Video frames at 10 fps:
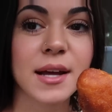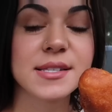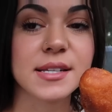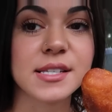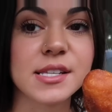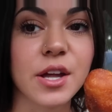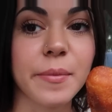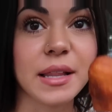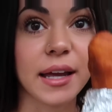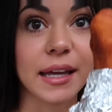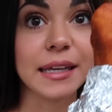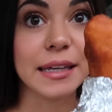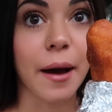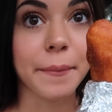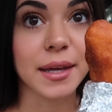because this is gonna be like
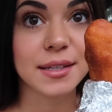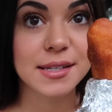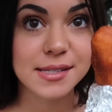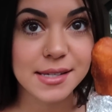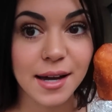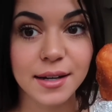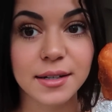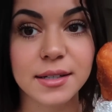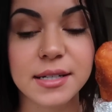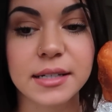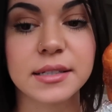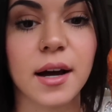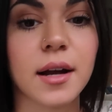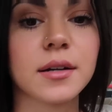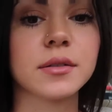yummy to see on a
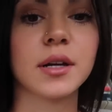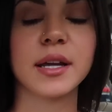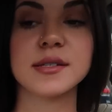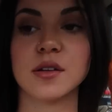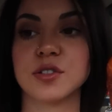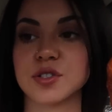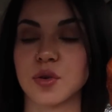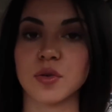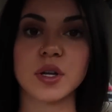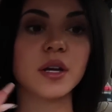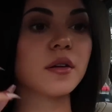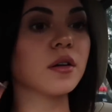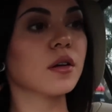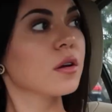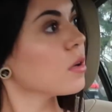TikTok. I guess I'll just hold it.
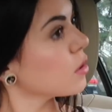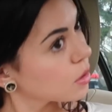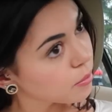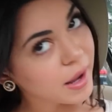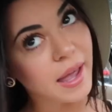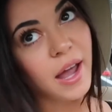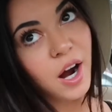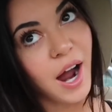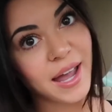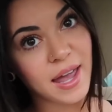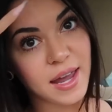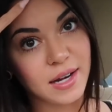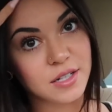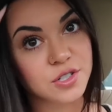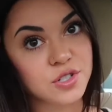My hair, I
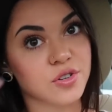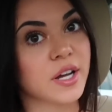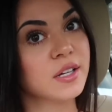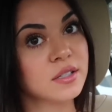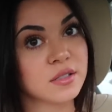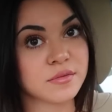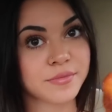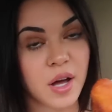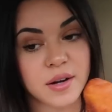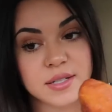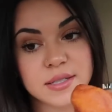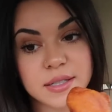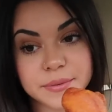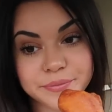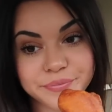hate it straight,
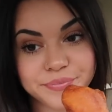honestly.